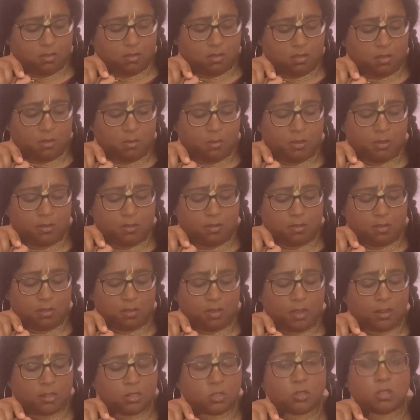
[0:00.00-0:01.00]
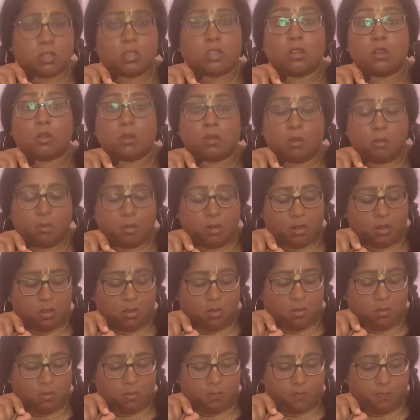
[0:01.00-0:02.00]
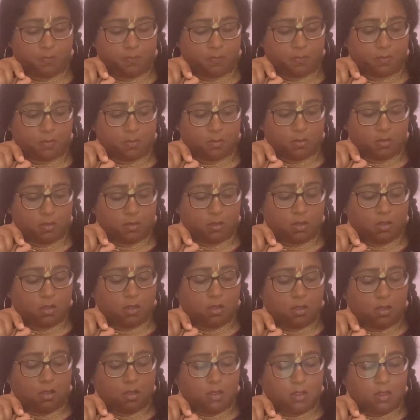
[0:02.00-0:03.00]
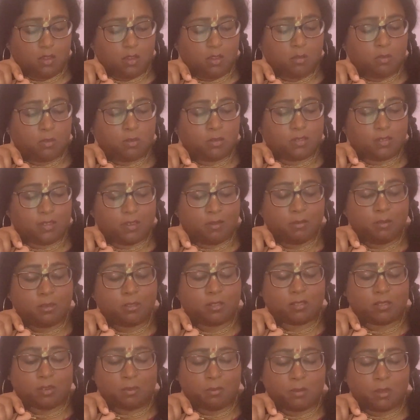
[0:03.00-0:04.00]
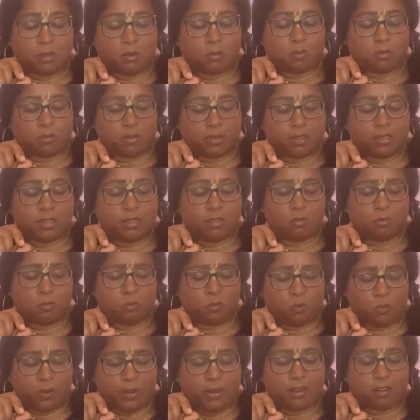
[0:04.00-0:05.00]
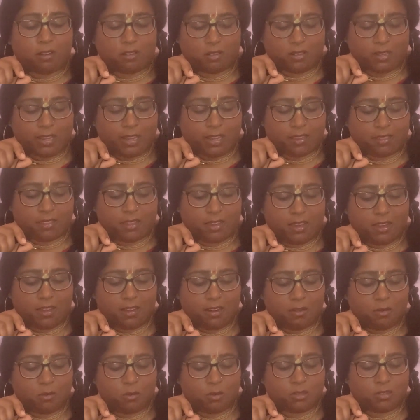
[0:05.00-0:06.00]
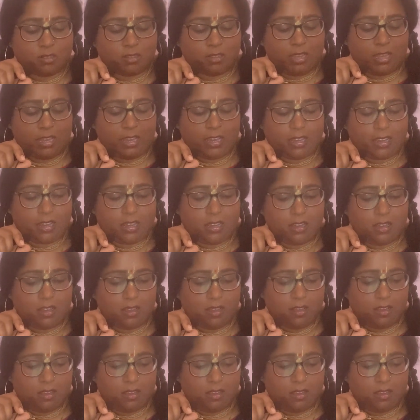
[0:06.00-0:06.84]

Let me actually, you know what I'm going to do? it was it was something really weird like that. It was like